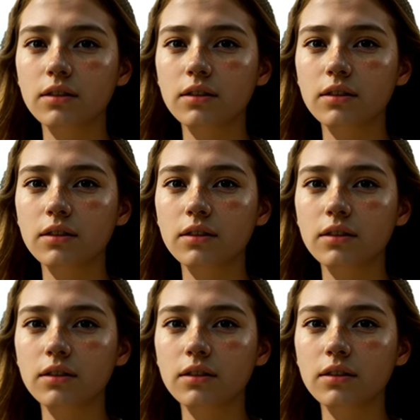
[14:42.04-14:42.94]

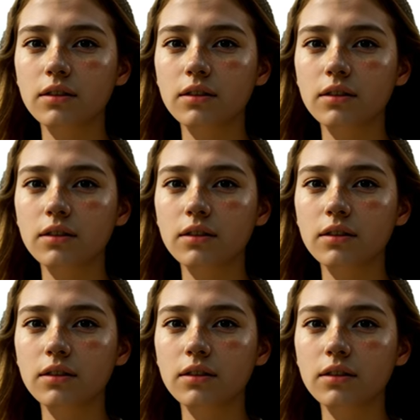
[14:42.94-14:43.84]

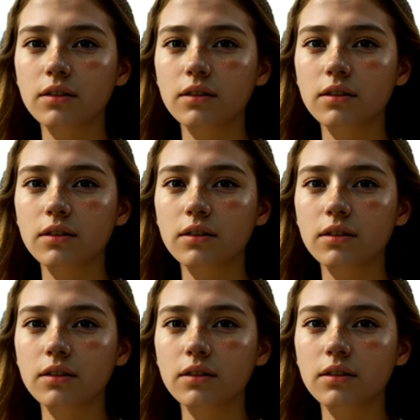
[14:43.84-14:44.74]

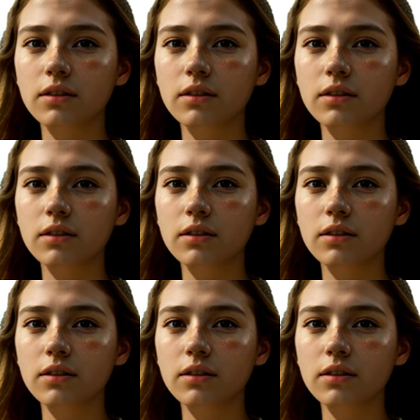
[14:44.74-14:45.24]
[no speech]